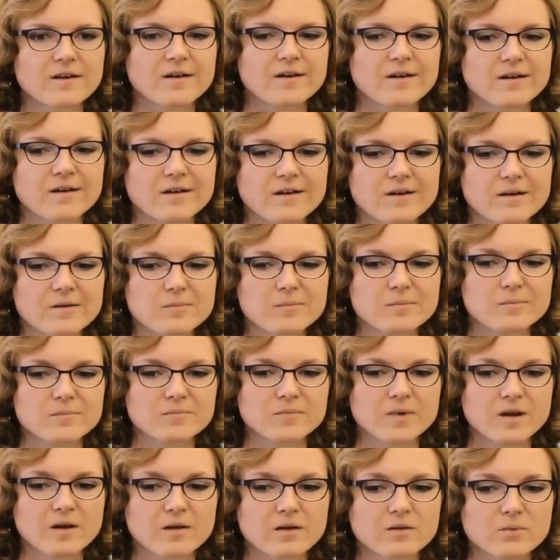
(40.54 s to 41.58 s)
Um,
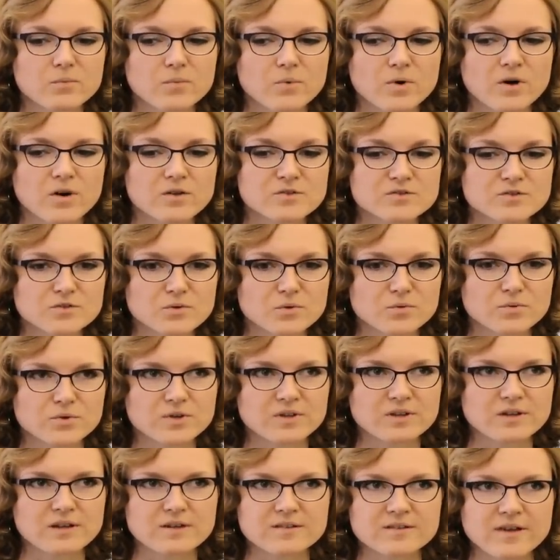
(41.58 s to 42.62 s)
we're also
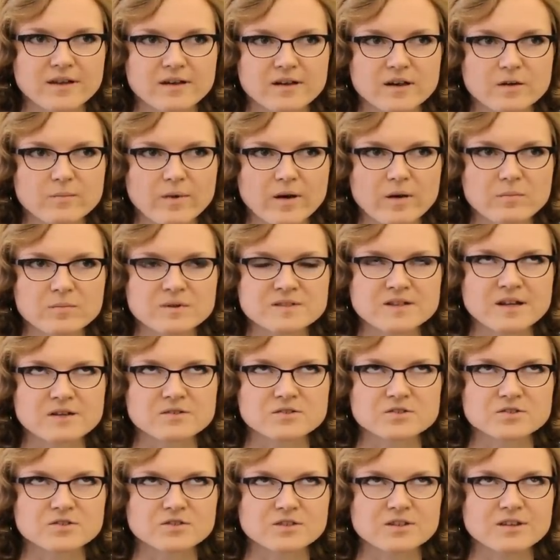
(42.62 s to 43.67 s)
really excited about
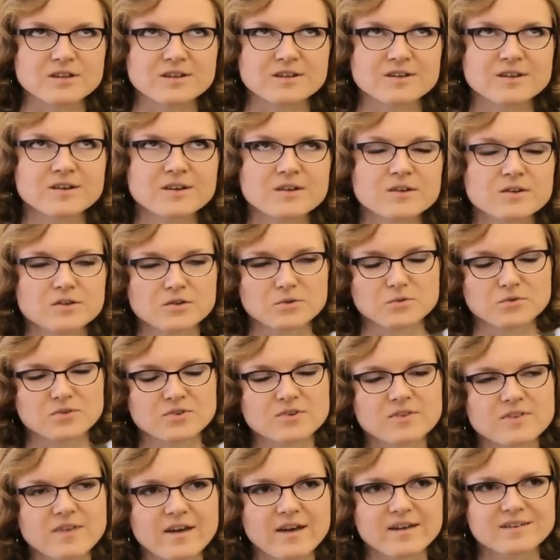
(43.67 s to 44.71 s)
potentially
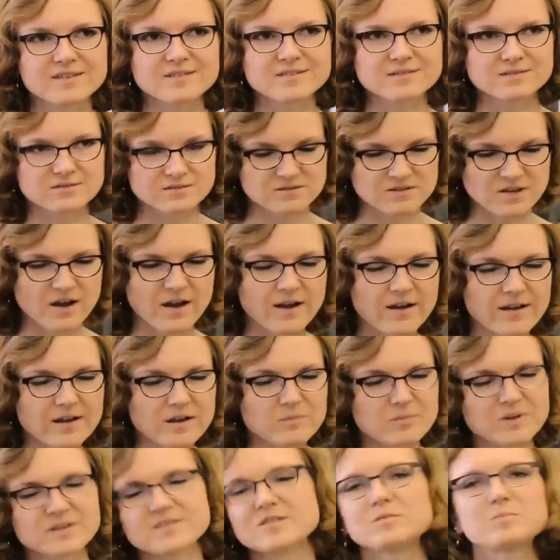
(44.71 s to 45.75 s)
using that
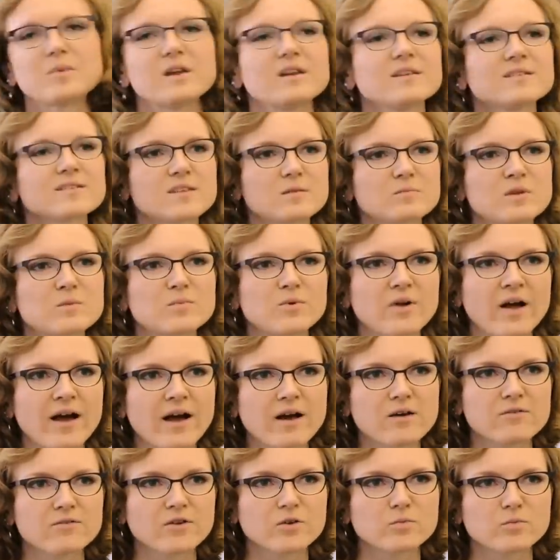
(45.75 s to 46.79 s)
time and space that people
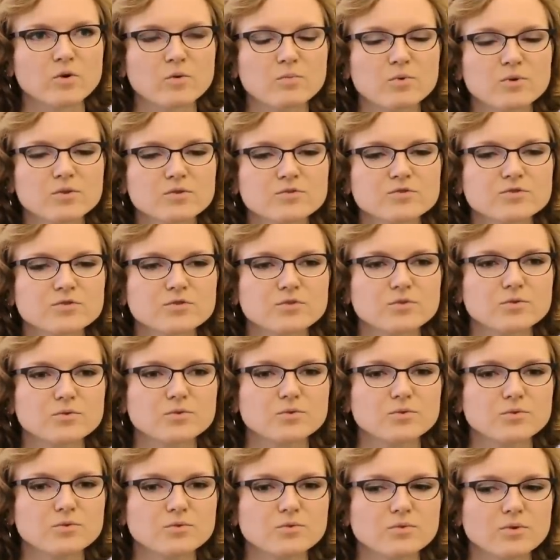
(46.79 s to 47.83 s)
have on mobile
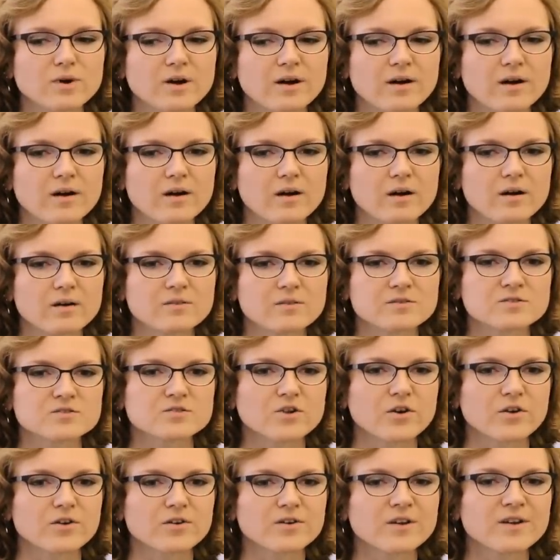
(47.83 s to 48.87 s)
to uh,
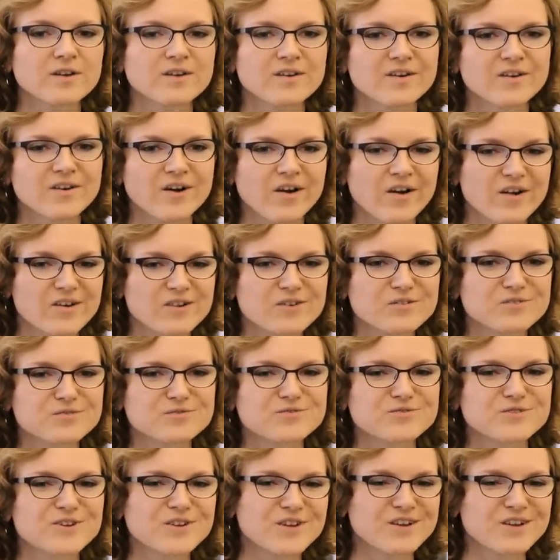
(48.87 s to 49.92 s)
start kind of
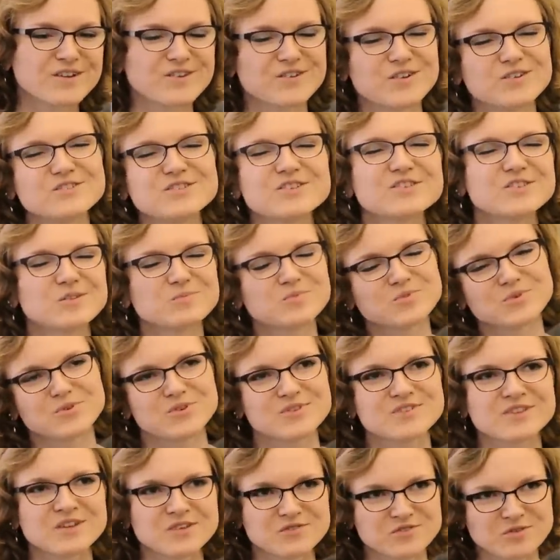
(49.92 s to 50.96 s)
nudging them
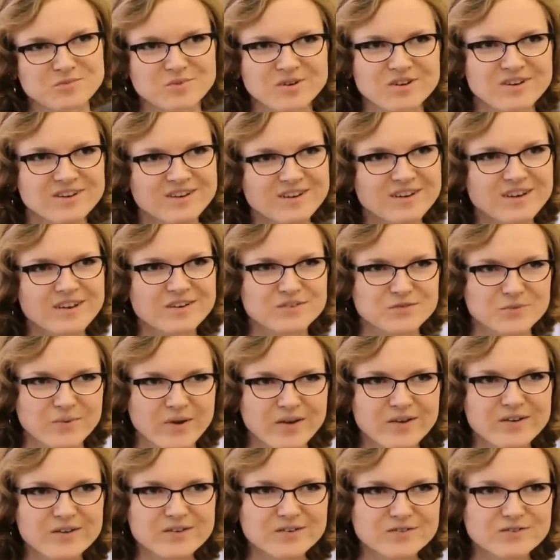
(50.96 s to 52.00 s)
towards contributing as
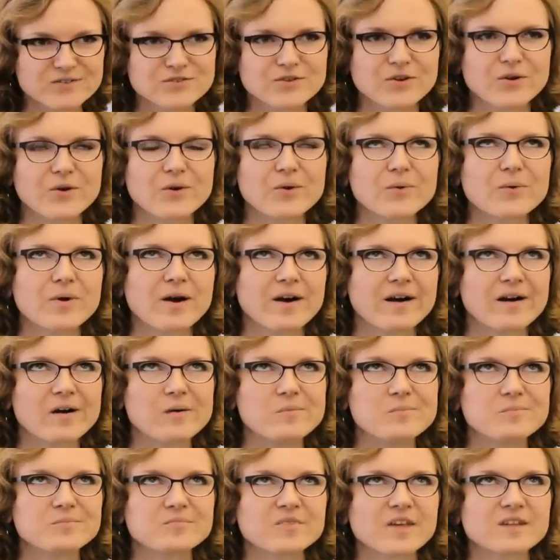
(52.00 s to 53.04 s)
well. So
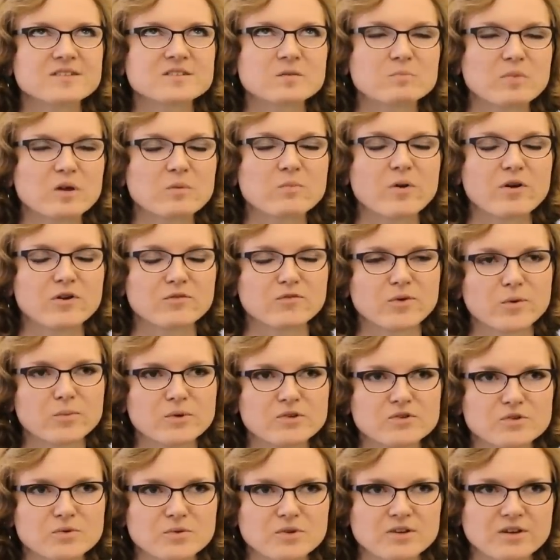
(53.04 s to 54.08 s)
um, that's a big part of what
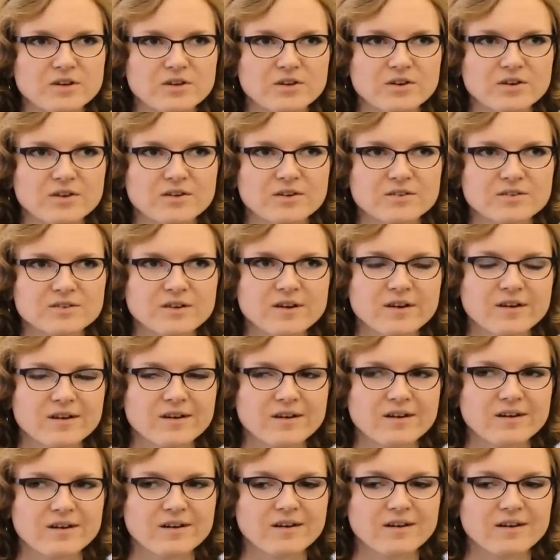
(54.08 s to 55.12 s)
we do here.
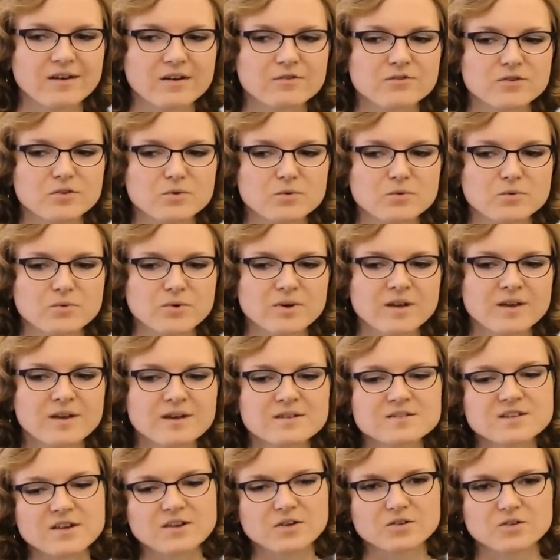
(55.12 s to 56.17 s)
Uh, if you
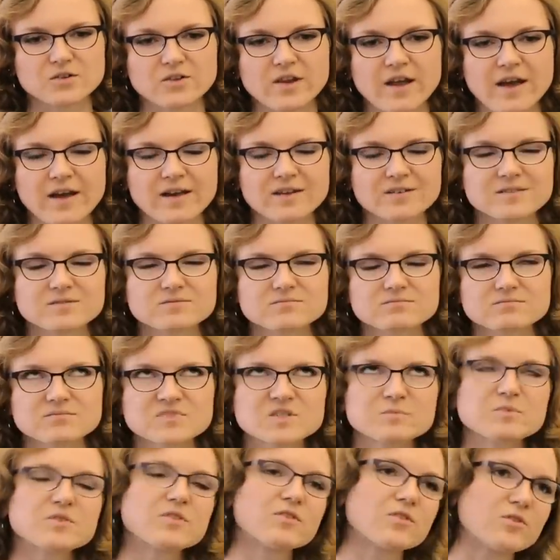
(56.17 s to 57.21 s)
take a look at
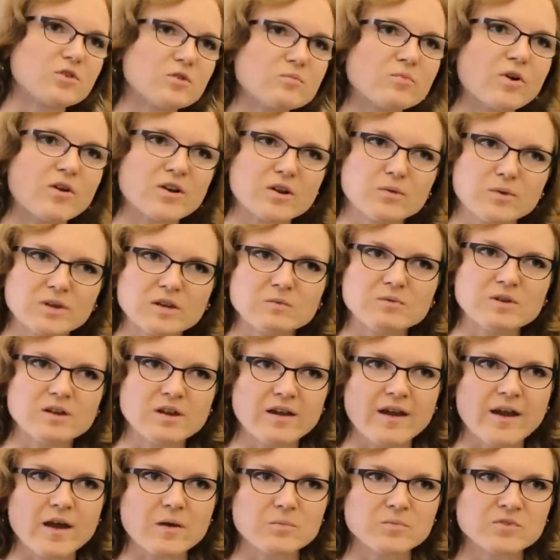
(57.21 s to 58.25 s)
some of the third-party
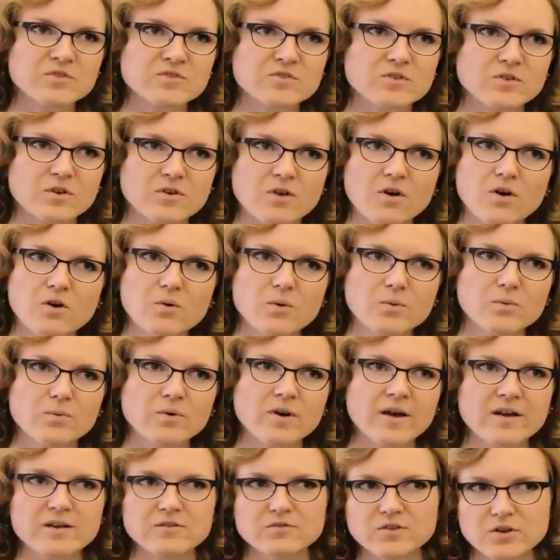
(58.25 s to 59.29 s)
Wikipedia apps, they're all
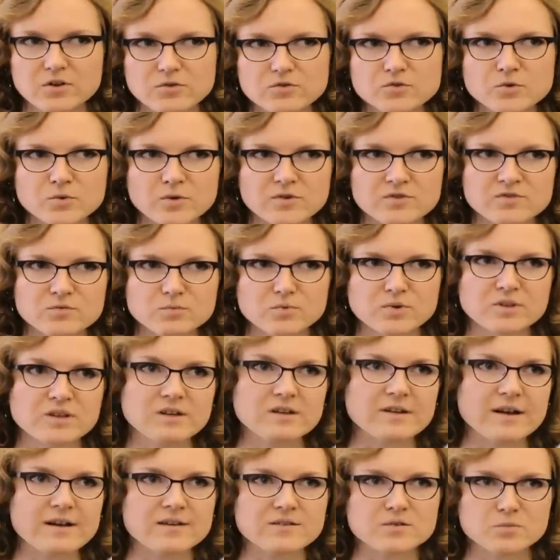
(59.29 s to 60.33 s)
kind of geared towards really
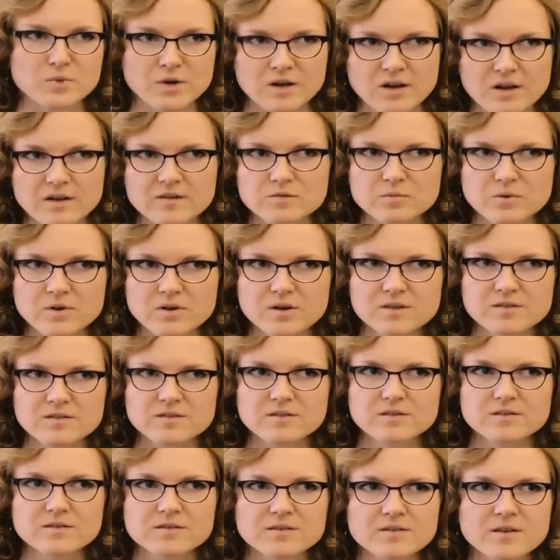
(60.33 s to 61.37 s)
nice reading
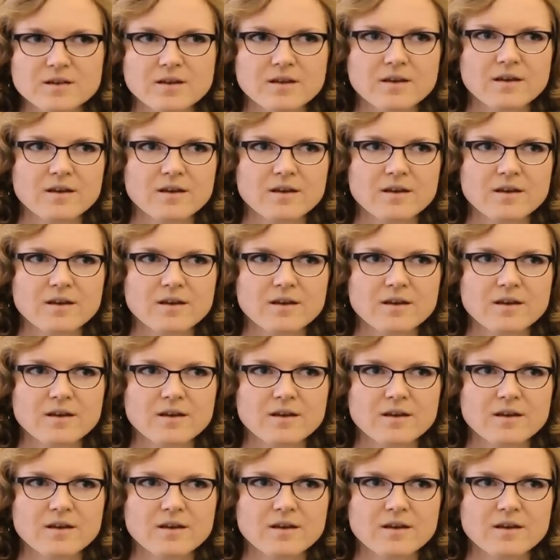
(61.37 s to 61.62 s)
experiences.